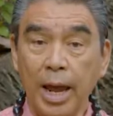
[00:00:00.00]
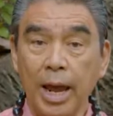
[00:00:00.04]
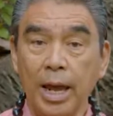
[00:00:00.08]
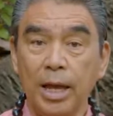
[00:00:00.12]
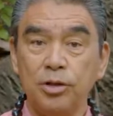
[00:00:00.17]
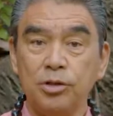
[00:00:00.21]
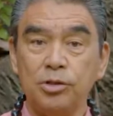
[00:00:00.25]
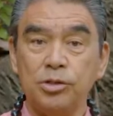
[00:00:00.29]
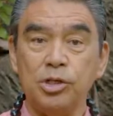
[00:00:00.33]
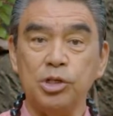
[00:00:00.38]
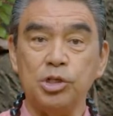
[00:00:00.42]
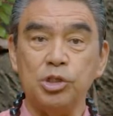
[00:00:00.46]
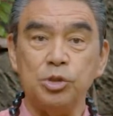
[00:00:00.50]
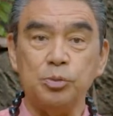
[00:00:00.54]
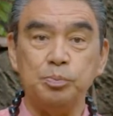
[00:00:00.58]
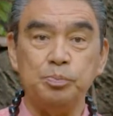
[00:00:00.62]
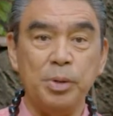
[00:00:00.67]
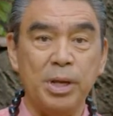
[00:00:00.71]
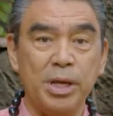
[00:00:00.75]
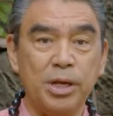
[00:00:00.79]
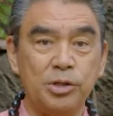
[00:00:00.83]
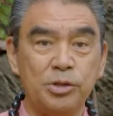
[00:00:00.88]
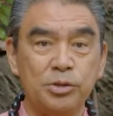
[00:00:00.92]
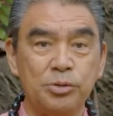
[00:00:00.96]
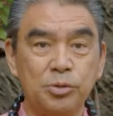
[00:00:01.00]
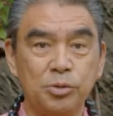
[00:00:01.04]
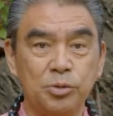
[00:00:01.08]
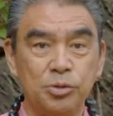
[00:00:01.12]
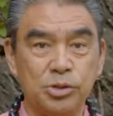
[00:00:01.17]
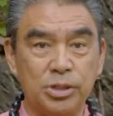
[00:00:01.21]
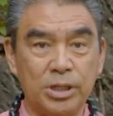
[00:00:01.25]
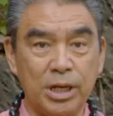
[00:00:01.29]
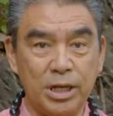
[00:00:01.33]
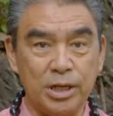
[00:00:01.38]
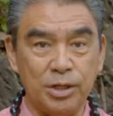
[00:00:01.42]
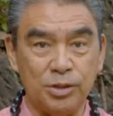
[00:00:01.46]
And she speaks to
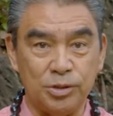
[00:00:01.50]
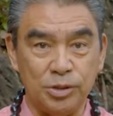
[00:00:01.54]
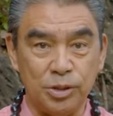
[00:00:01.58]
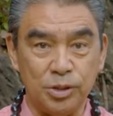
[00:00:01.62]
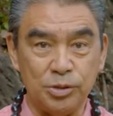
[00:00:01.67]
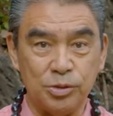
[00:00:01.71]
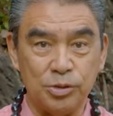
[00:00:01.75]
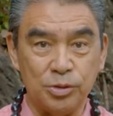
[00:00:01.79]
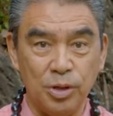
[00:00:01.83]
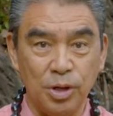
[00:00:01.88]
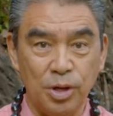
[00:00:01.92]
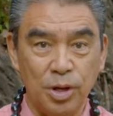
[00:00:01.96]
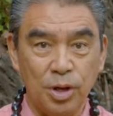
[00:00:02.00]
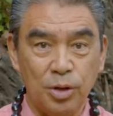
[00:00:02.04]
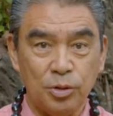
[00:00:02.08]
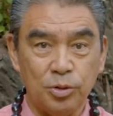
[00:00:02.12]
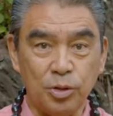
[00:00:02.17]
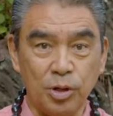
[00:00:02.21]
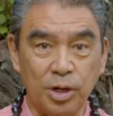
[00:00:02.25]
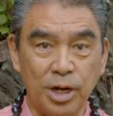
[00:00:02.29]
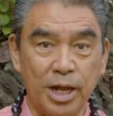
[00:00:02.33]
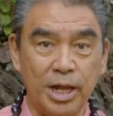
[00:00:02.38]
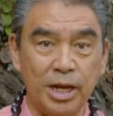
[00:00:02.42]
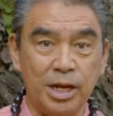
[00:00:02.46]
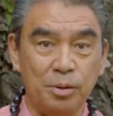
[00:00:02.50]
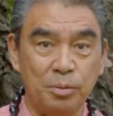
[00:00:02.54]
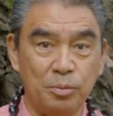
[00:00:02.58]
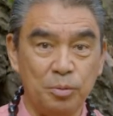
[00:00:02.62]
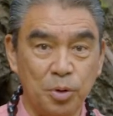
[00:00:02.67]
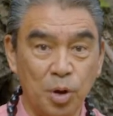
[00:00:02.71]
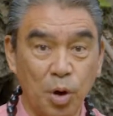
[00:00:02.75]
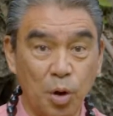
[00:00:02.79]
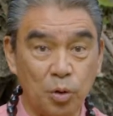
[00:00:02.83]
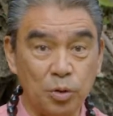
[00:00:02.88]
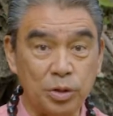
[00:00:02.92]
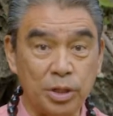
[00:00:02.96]
Jesus to let him
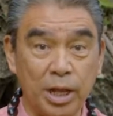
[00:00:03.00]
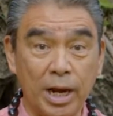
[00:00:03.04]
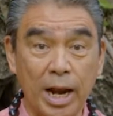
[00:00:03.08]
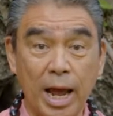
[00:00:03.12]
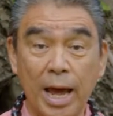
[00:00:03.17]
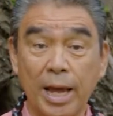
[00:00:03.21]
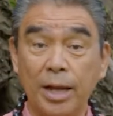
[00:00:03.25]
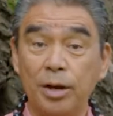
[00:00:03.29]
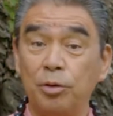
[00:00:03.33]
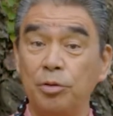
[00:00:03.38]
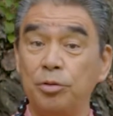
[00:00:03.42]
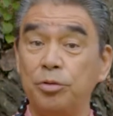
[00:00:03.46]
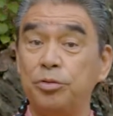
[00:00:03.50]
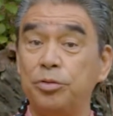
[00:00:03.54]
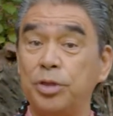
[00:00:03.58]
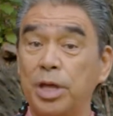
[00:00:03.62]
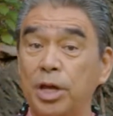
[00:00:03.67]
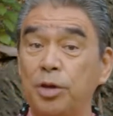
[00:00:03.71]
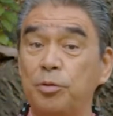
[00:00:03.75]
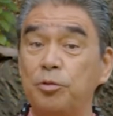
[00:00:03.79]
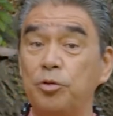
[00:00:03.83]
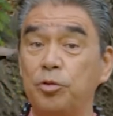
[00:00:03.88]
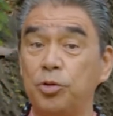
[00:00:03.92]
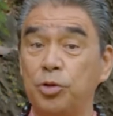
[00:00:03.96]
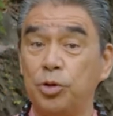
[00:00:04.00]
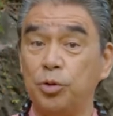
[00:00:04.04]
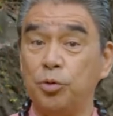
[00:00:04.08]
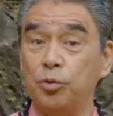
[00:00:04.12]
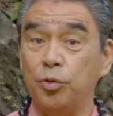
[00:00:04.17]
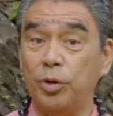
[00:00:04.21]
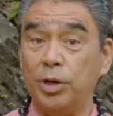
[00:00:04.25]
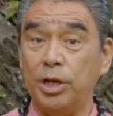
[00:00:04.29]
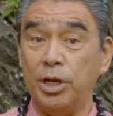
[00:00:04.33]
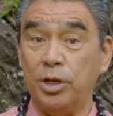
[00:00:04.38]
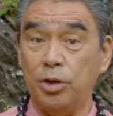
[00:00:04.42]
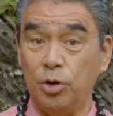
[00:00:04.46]
know that, I don't think you
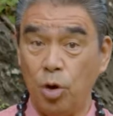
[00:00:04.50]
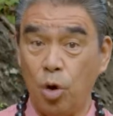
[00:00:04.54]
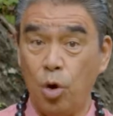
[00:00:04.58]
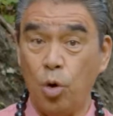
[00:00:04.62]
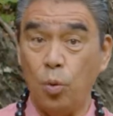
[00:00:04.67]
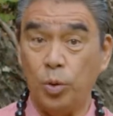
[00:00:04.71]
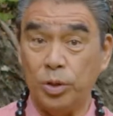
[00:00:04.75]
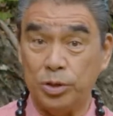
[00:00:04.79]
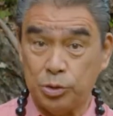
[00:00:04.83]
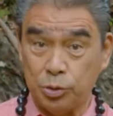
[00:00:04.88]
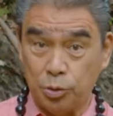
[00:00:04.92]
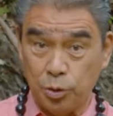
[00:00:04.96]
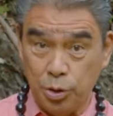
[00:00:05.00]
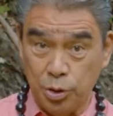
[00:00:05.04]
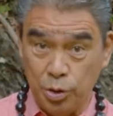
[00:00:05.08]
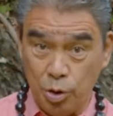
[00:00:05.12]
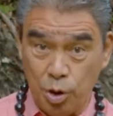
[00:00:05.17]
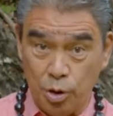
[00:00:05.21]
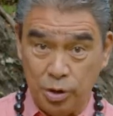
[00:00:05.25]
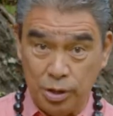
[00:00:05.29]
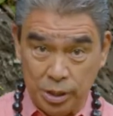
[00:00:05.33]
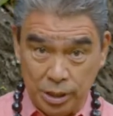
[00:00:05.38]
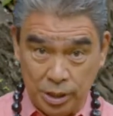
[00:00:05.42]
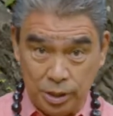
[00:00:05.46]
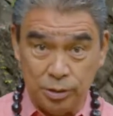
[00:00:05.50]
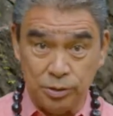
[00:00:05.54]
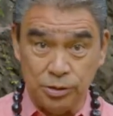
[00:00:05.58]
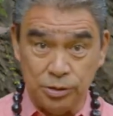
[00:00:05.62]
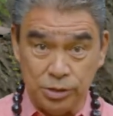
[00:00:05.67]
really know what's going on here,